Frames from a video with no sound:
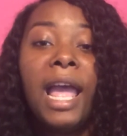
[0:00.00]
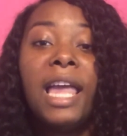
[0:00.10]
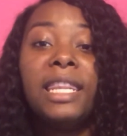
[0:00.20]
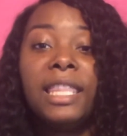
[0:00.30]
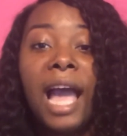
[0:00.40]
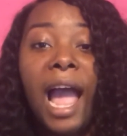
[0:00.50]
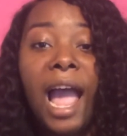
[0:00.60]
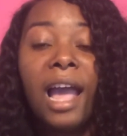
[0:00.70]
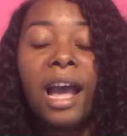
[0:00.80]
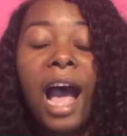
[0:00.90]
And
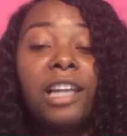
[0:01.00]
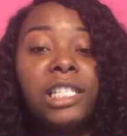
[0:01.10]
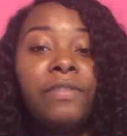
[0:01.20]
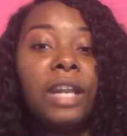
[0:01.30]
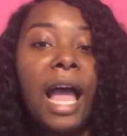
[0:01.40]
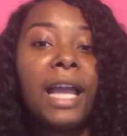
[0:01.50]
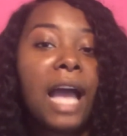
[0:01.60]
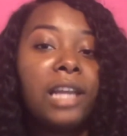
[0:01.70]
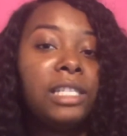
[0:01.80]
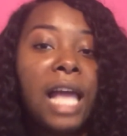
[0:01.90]
that, I just feel like
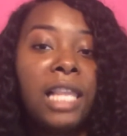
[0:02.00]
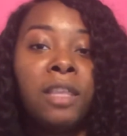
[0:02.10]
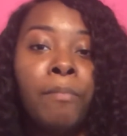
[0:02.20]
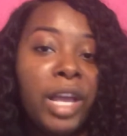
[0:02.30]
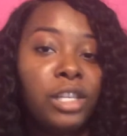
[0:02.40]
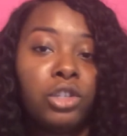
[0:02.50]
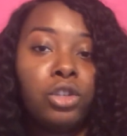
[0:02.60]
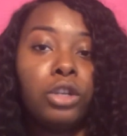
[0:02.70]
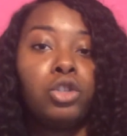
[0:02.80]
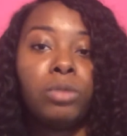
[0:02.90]
I just had the
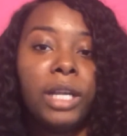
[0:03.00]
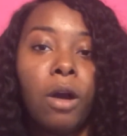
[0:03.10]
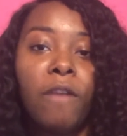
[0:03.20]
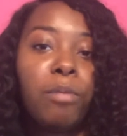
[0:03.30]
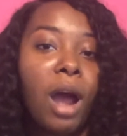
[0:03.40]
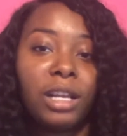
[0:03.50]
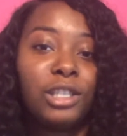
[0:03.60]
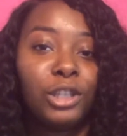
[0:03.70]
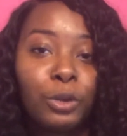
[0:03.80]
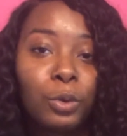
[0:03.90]
best trio of
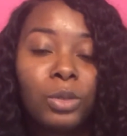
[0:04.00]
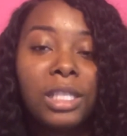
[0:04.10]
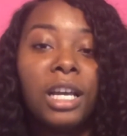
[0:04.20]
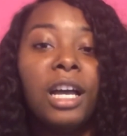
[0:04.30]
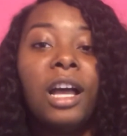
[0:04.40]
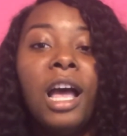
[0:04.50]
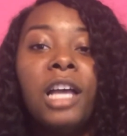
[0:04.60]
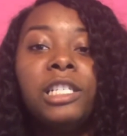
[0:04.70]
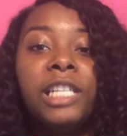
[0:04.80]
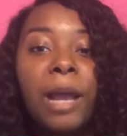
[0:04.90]
products to use. The
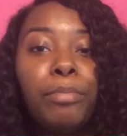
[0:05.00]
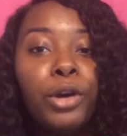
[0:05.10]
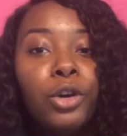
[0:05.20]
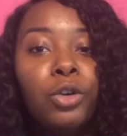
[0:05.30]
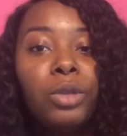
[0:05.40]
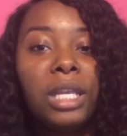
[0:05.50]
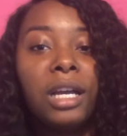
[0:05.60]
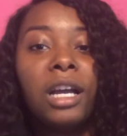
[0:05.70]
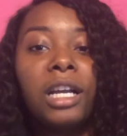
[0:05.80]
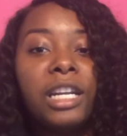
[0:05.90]
shampoo,
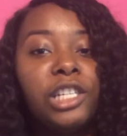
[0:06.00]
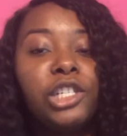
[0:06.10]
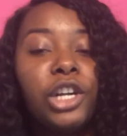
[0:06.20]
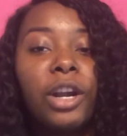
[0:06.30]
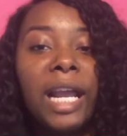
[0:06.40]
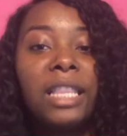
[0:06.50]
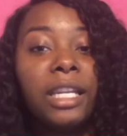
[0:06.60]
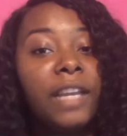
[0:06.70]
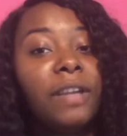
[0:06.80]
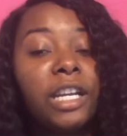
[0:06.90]
the conditioner, and
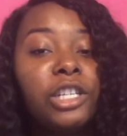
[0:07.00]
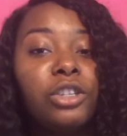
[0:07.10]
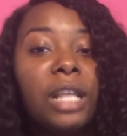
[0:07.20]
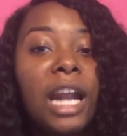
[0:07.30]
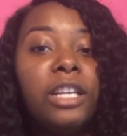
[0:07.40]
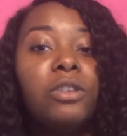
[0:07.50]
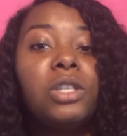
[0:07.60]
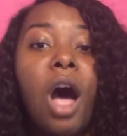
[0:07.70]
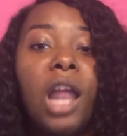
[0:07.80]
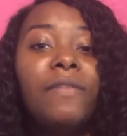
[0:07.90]
the leave-in conditioner that I
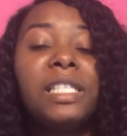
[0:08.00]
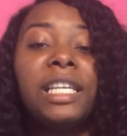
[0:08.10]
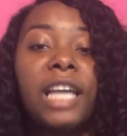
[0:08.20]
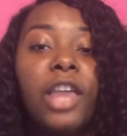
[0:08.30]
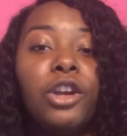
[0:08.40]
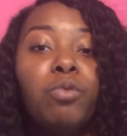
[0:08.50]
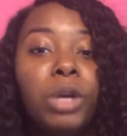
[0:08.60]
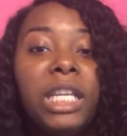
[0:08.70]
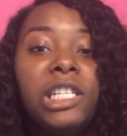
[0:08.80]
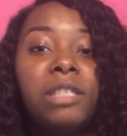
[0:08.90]
used, all of it together
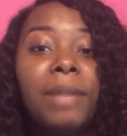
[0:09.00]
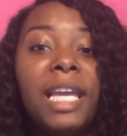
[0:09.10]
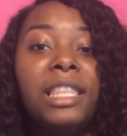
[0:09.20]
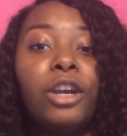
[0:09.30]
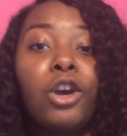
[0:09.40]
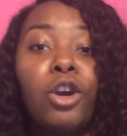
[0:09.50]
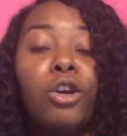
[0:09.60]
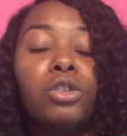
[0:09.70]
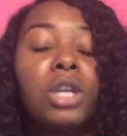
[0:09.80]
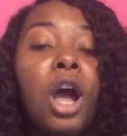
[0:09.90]
really just made the
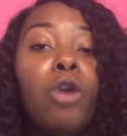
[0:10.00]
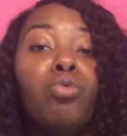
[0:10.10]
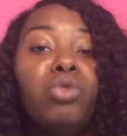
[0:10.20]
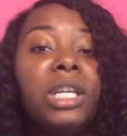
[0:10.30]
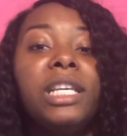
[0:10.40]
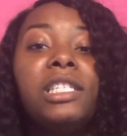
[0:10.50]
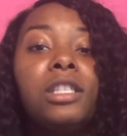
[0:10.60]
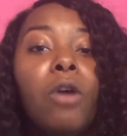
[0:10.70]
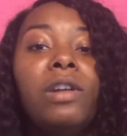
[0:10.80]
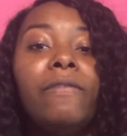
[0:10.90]
curls really
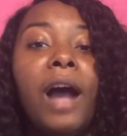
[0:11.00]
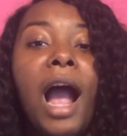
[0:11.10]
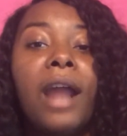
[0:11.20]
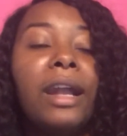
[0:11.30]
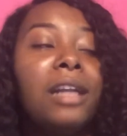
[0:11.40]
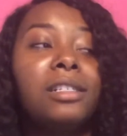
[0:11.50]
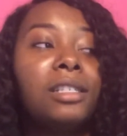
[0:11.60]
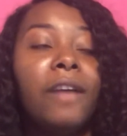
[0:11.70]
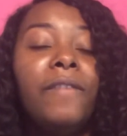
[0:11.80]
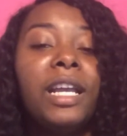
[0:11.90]
so defined, and I
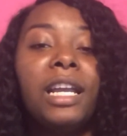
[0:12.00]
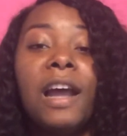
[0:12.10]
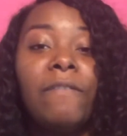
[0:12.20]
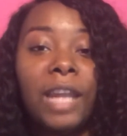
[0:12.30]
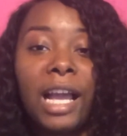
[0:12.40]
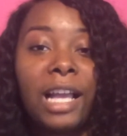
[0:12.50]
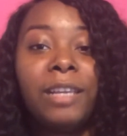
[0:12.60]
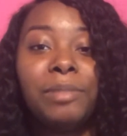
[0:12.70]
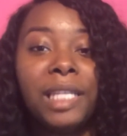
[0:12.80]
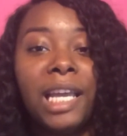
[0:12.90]
just loved it. And I feel like I
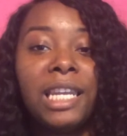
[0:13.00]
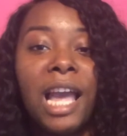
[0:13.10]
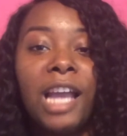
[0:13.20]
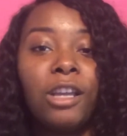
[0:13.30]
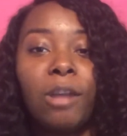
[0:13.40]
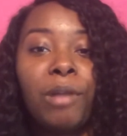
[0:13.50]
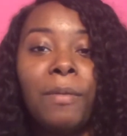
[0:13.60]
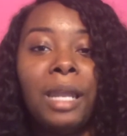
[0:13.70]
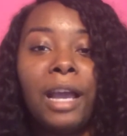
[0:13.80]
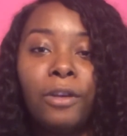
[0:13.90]
keep saying that, and y'all
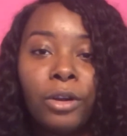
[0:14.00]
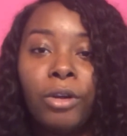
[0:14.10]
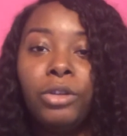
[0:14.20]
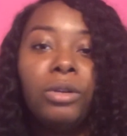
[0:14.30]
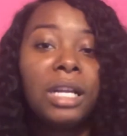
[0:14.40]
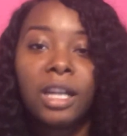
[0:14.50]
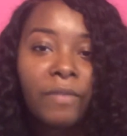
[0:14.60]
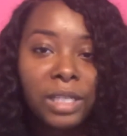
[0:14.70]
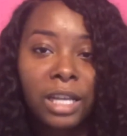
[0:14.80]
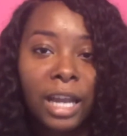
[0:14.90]
probably like, girl, you didn't
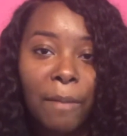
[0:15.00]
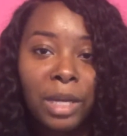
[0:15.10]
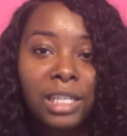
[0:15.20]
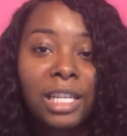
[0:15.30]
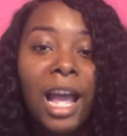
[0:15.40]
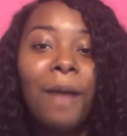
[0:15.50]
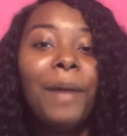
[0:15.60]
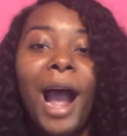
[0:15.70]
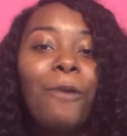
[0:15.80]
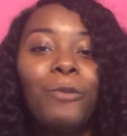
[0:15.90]
love this hair that much.
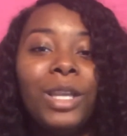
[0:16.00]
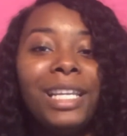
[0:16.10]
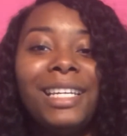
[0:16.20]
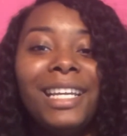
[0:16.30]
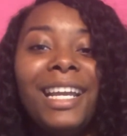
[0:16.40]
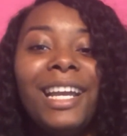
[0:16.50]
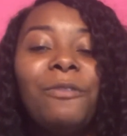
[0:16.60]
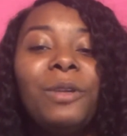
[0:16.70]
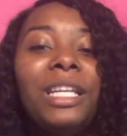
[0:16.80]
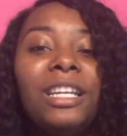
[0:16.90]
But I really did.
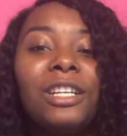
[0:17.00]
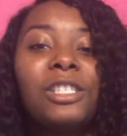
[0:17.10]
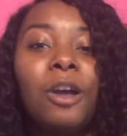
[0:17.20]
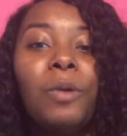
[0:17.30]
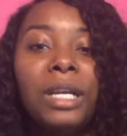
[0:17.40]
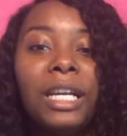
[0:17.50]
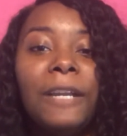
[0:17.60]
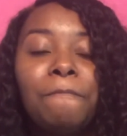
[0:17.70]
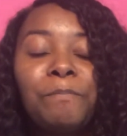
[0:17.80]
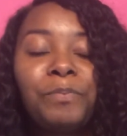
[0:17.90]
It really looked so
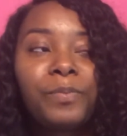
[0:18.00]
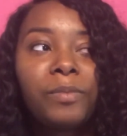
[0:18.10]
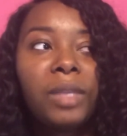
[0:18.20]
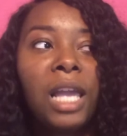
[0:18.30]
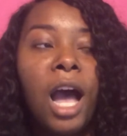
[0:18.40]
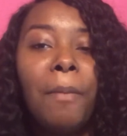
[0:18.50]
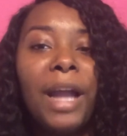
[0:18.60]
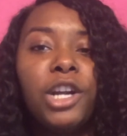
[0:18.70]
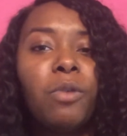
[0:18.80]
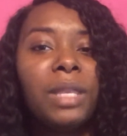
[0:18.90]
good.
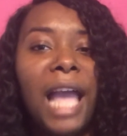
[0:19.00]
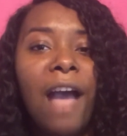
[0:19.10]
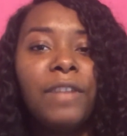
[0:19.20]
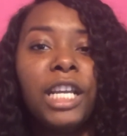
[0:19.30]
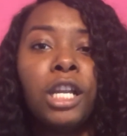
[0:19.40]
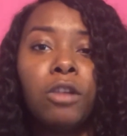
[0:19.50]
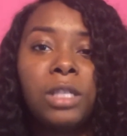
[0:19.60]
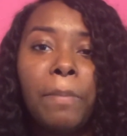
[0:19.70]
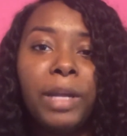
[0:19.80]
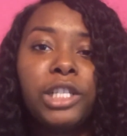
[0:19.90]
I don't really have any
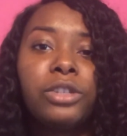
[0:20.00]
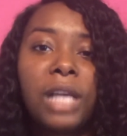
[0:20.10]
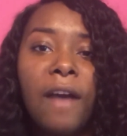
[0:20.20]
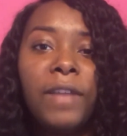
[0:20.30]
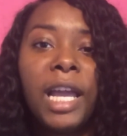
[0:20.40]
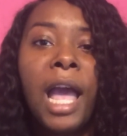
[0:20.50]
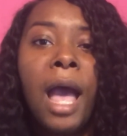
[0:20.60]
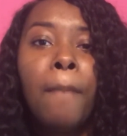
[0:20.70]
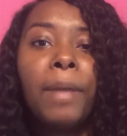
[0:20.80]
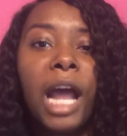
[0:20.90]
close-up pictures of it,
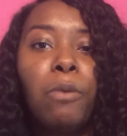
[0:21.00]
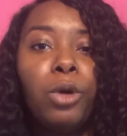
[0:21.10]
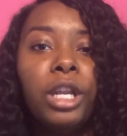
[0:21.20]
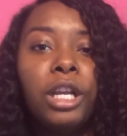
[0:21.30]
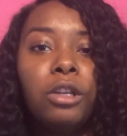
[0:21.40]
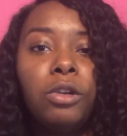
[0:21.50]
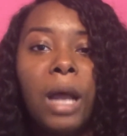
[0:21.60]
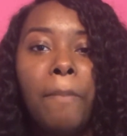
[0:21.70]
but I will include a